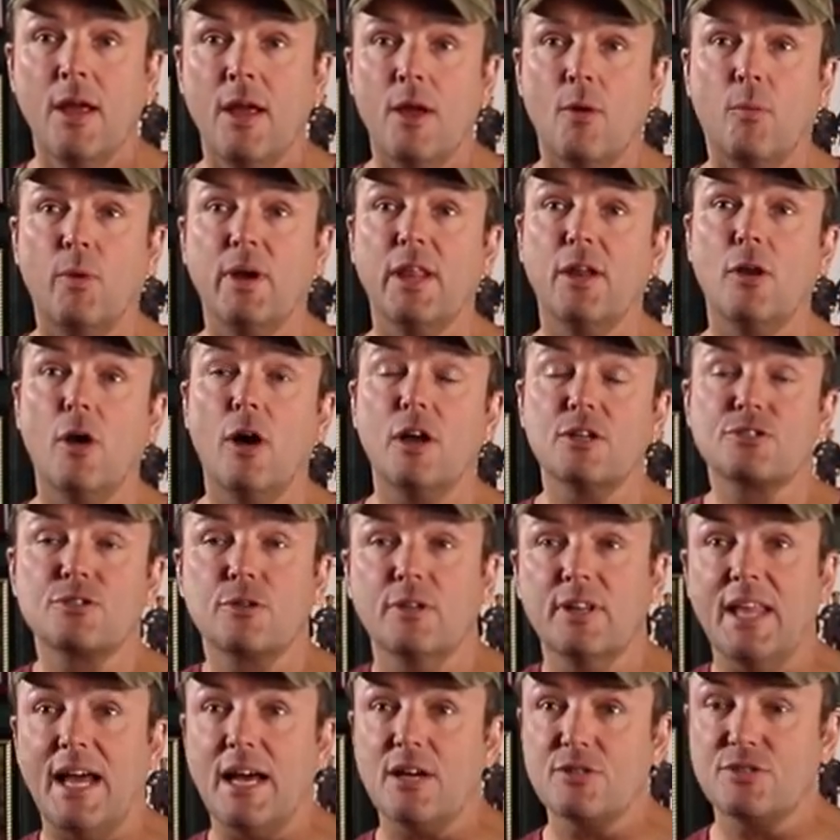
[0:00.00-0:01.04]
What it also
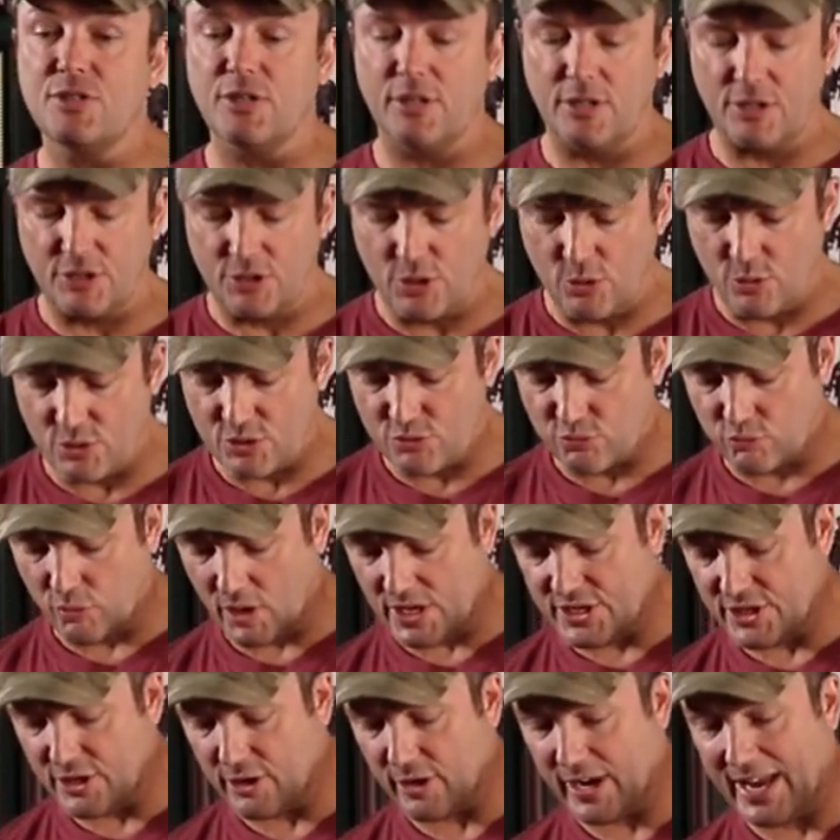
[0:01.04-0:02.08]
allows you to do is
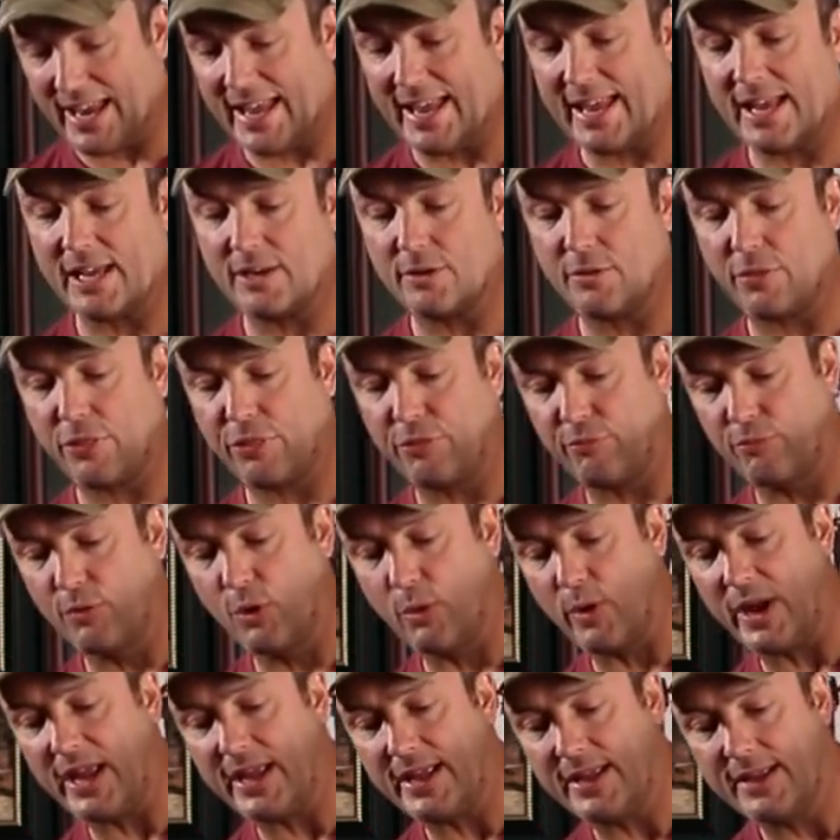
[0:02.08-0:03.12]
run your hand
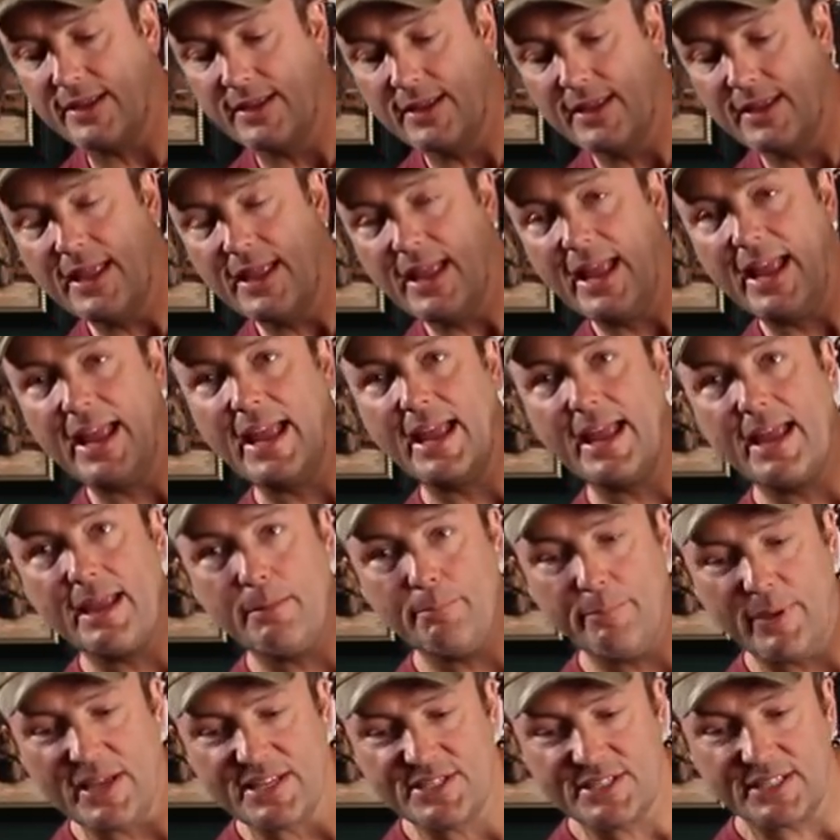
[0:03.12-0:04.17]
through it and
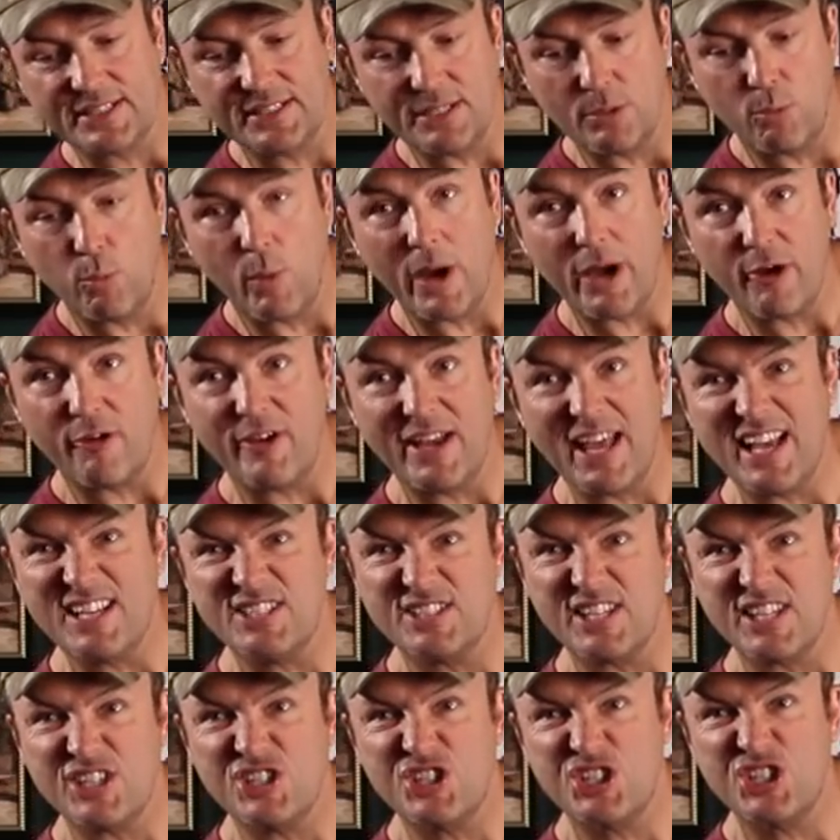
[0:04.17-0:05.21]
basically wear it as
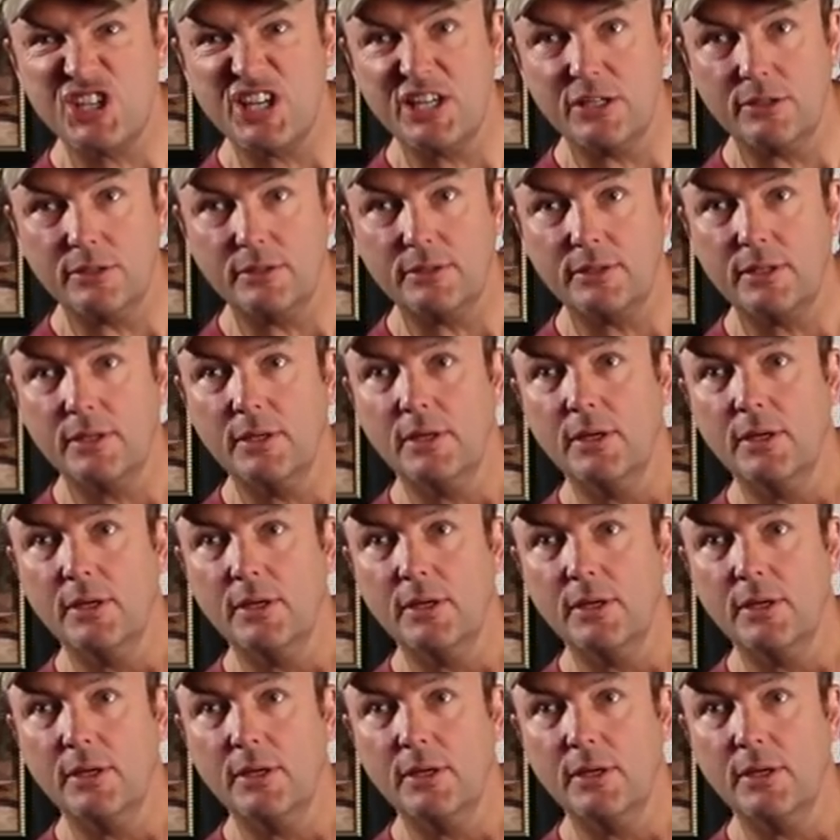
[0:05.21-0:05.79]
a shield.